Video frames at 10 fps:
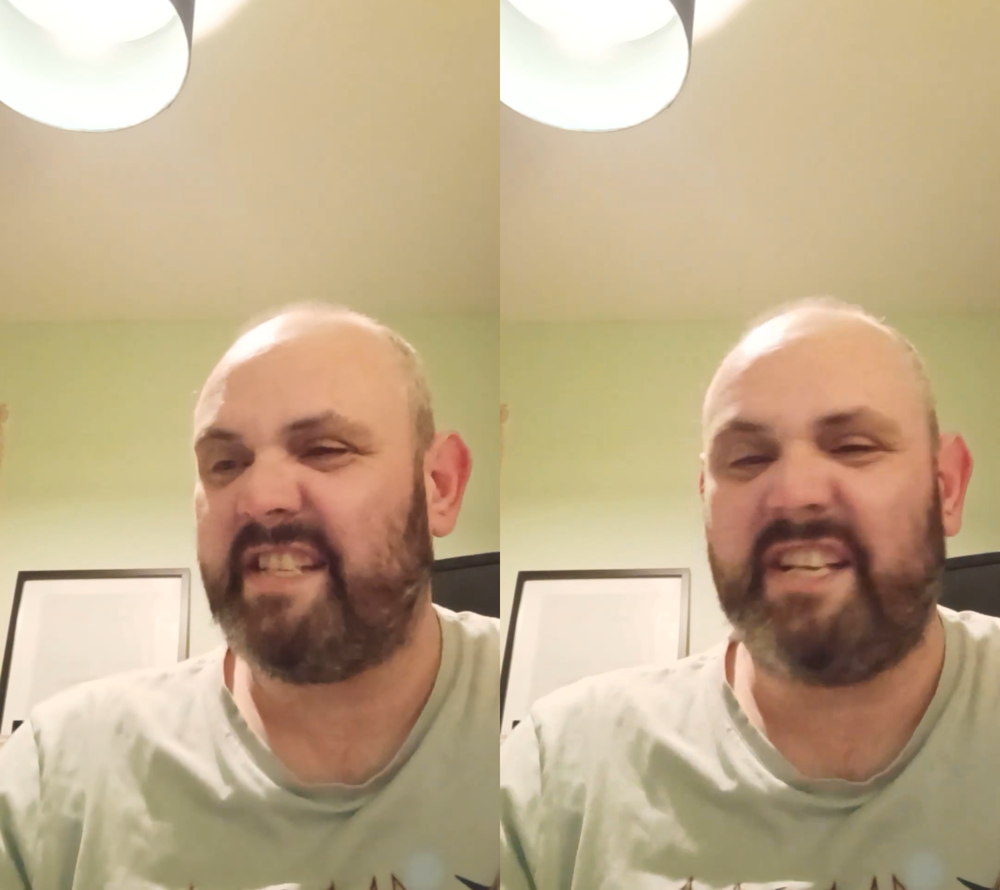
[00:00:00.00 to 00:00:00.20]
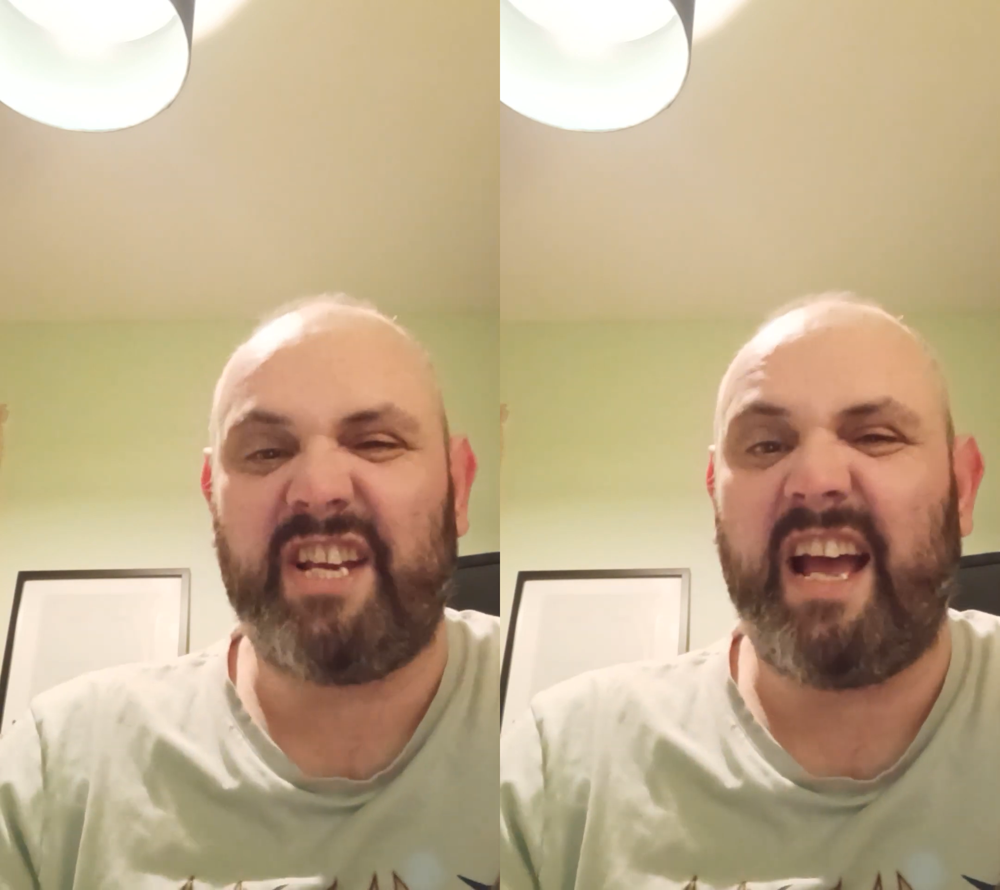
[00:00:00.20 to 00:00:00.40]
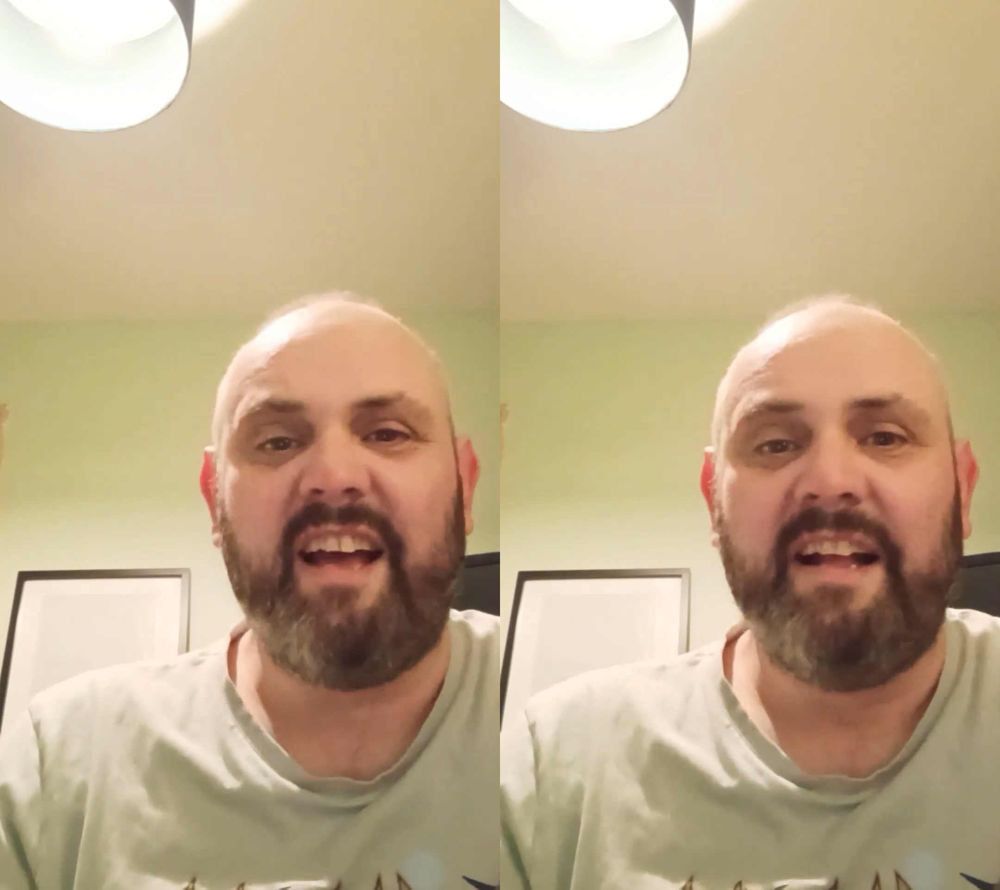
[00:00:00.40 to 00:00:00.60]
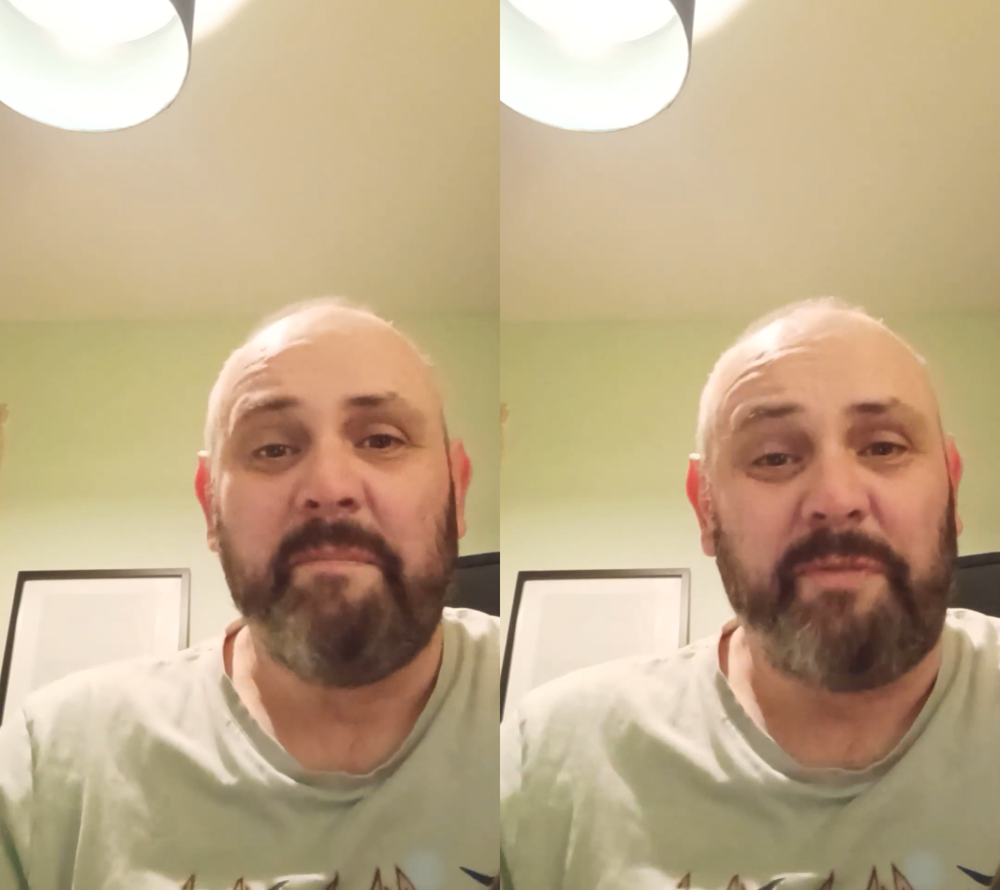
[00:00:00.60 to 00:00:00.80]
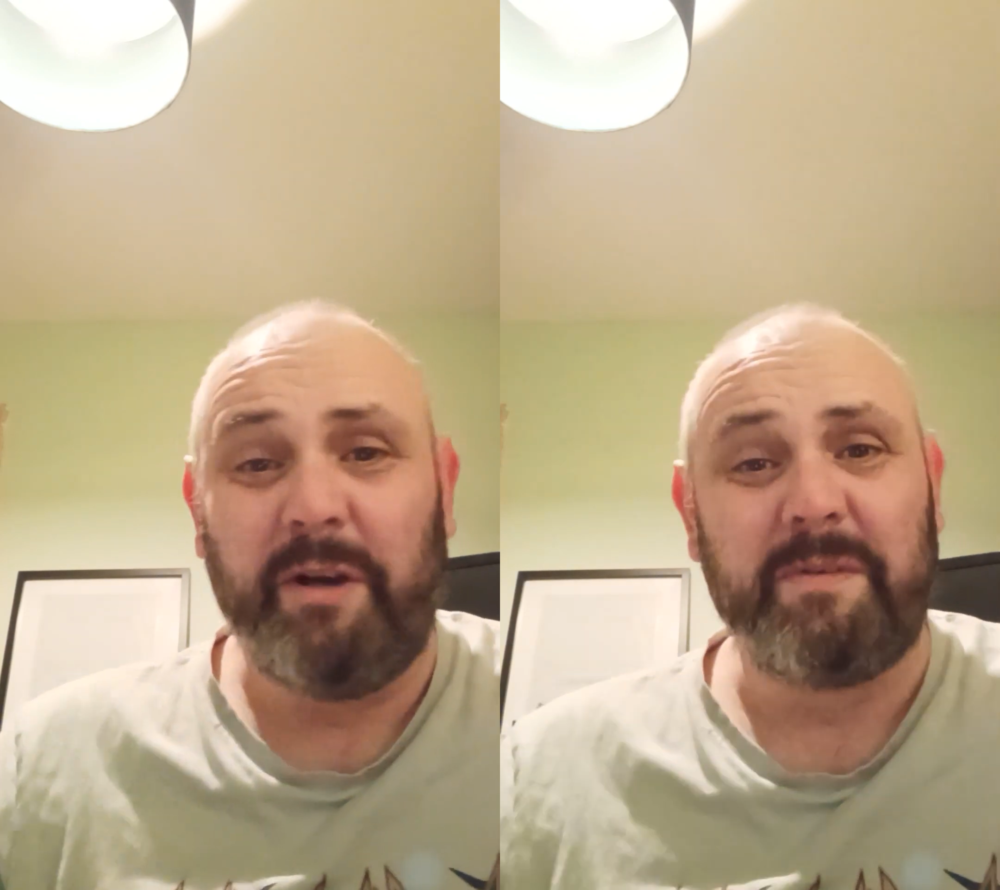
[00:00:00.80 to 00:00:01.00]
I said, yeah,
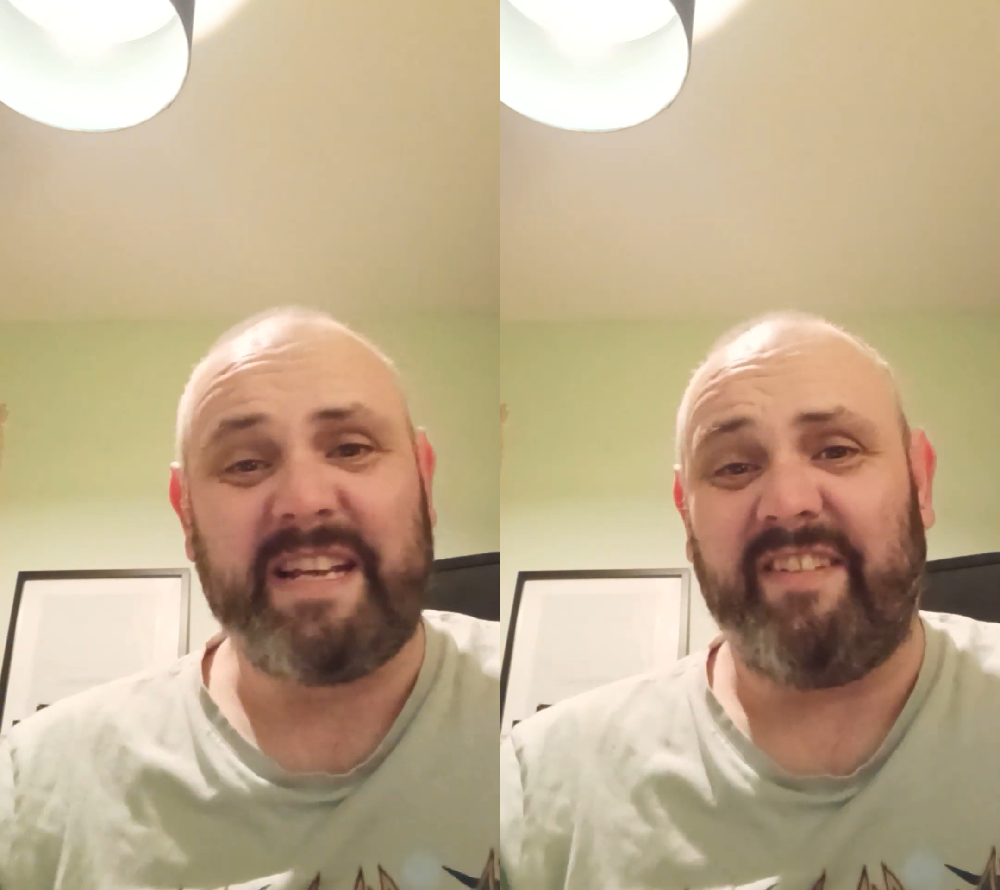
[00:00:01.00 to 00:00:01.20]
no one's